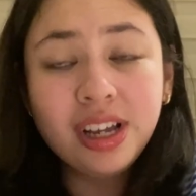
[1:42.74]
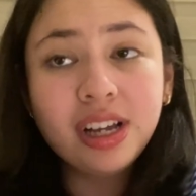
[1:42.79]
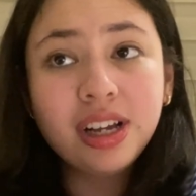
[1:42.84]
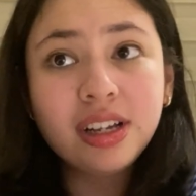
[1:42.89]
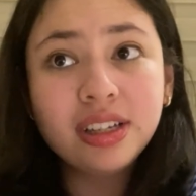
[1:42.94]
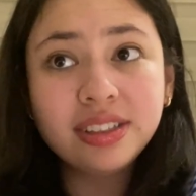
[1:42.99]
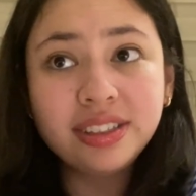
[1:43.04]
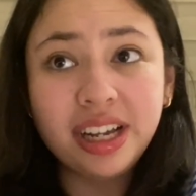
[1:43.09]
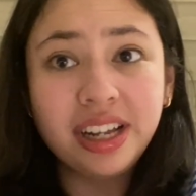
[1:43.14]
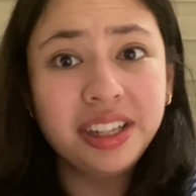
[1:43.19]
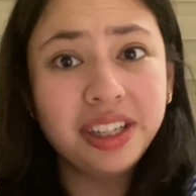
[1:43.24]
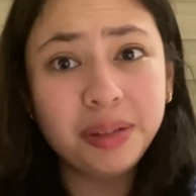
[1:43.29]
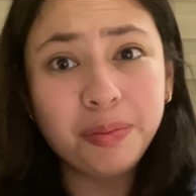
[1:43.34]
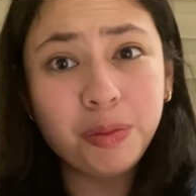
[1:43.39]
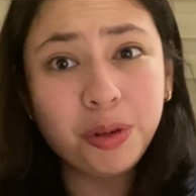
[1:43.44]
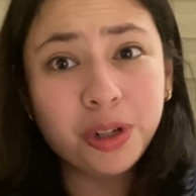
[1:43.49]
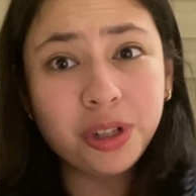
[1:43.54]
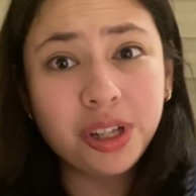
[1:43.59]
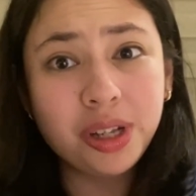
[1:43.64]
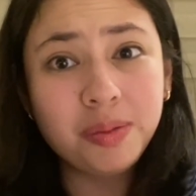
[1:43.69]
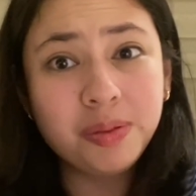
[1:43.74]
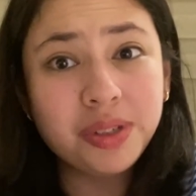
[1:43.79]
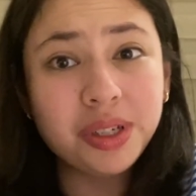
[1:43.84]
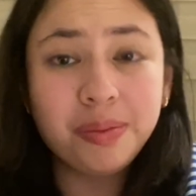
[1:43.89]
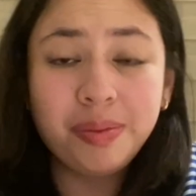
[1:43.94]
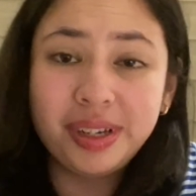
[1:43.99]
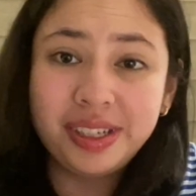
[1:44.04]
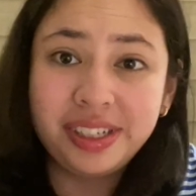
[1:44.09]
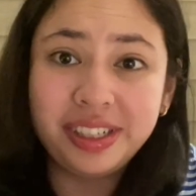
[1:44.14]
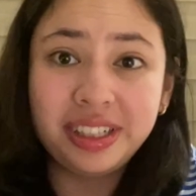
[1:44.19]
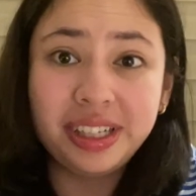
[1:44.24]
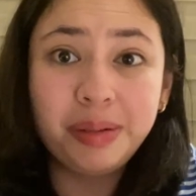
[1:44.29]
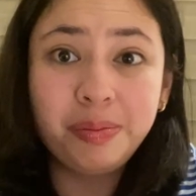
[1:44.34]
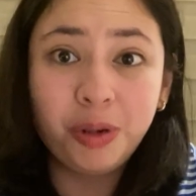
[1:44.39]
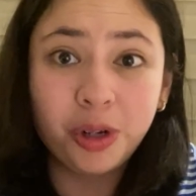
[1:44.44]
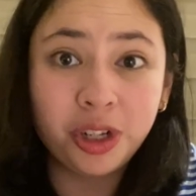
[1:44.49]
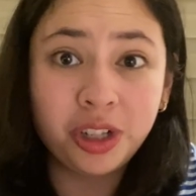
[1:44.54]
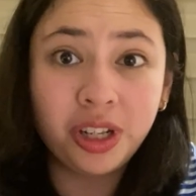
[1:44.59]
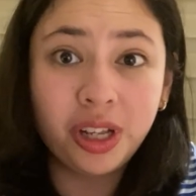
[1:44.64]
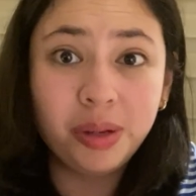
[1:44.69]
Silent book clubs are basically
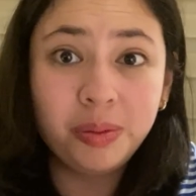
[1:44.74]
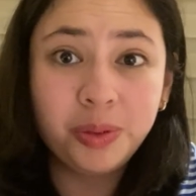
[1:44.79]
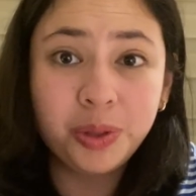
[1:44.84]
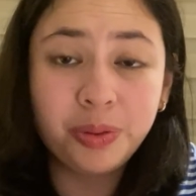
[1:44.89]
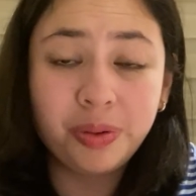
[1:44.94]
book clubs